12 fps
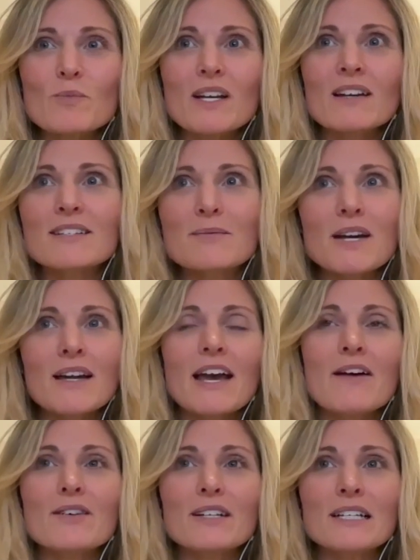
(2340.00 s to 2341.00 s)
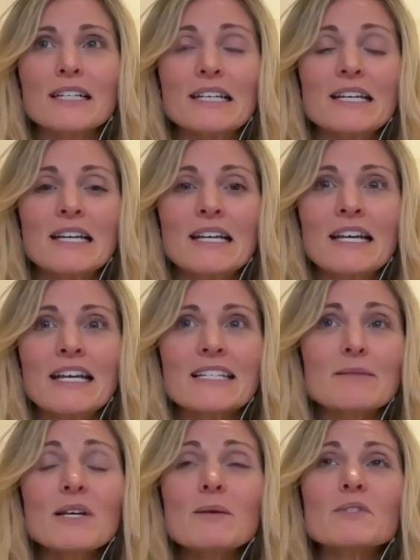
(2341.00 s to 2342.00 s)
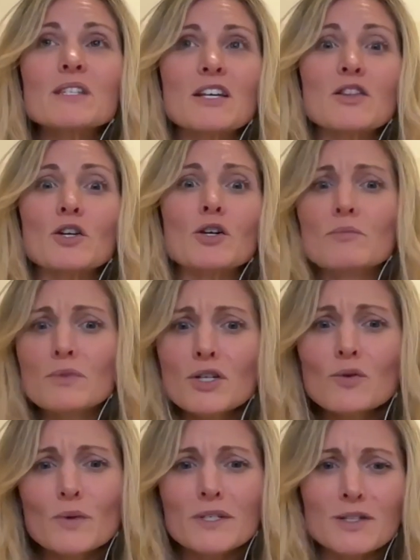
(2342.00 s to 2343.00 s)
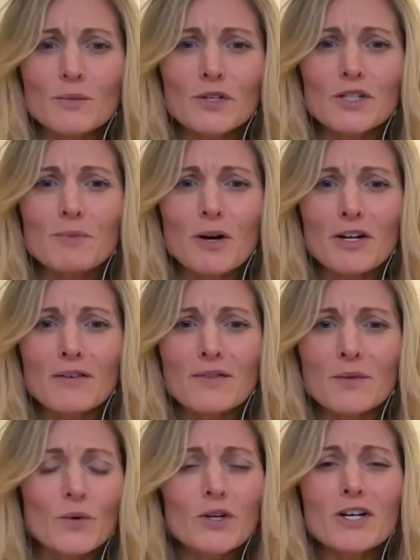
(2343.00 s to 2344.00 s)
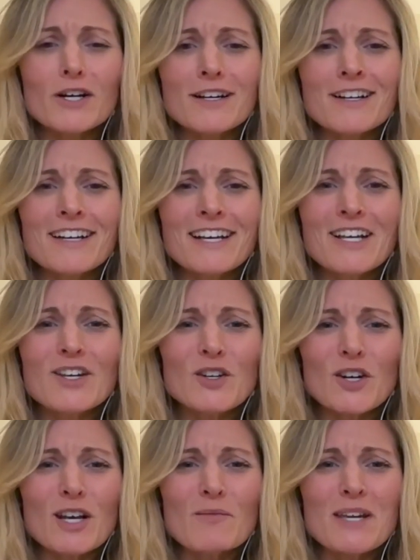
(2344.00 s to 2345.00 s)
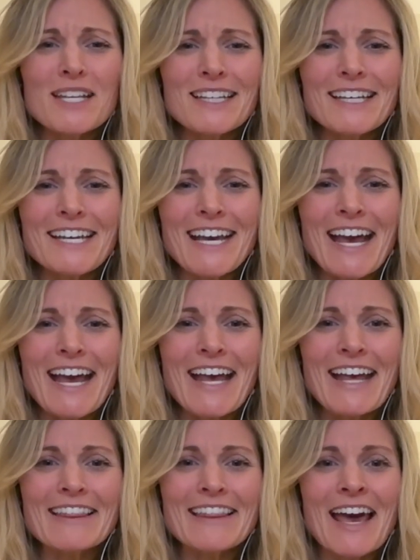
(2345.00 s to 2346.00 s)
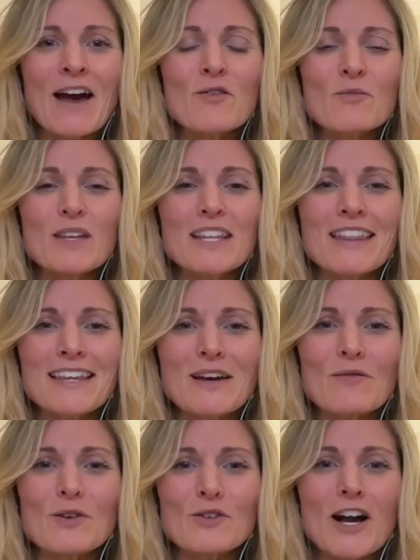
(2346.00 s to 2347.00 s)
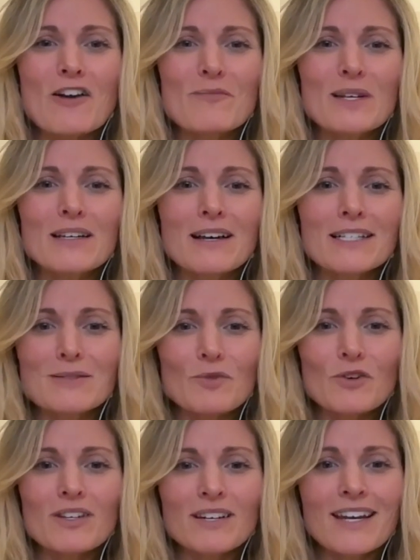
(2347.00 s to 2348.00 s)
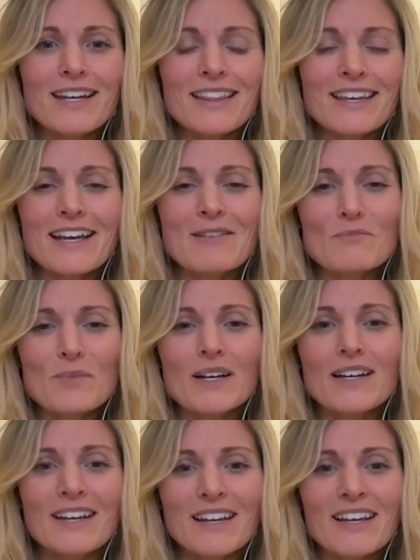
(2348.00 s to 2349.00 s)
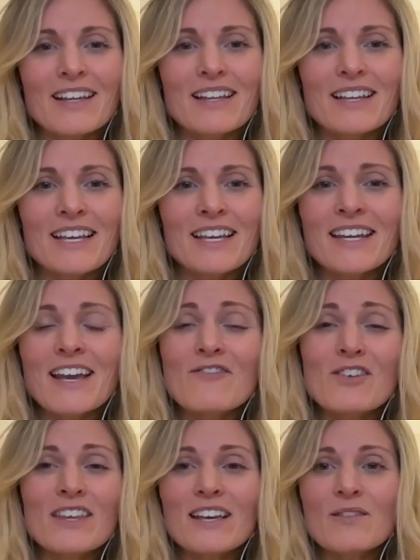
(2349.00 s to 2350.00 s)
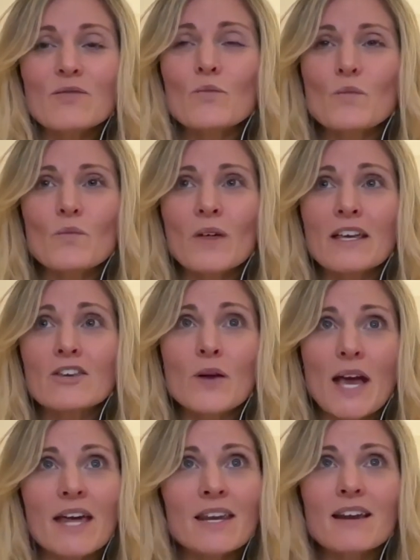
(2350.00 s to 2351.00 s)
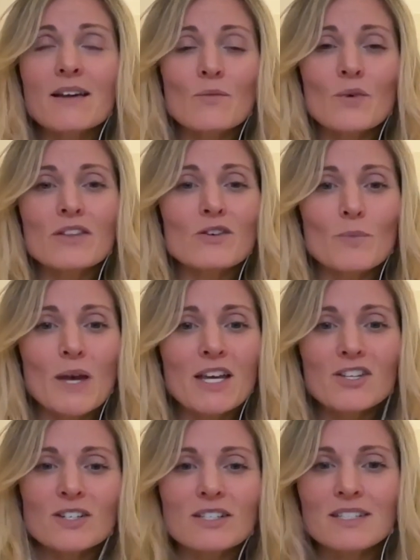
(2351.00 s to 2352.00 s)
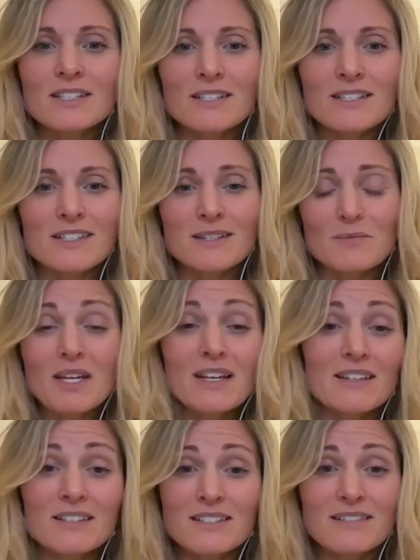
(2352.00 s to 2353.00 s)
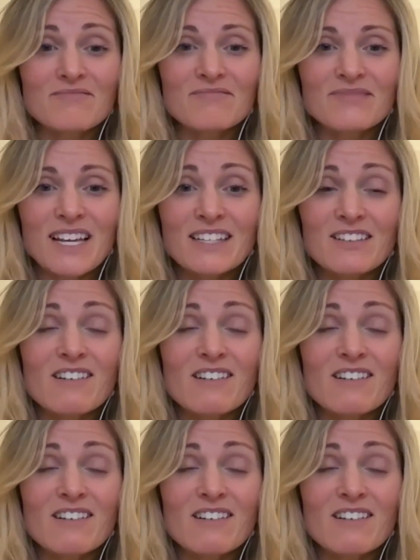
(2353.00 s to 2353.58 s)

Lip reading: because I'm not having to like, sometimes like the commute was the worst part of the work. You know what I mean? Like that would be the thing that would drive me nuts more than anything. But getting everything like you can with your patients is to me, that's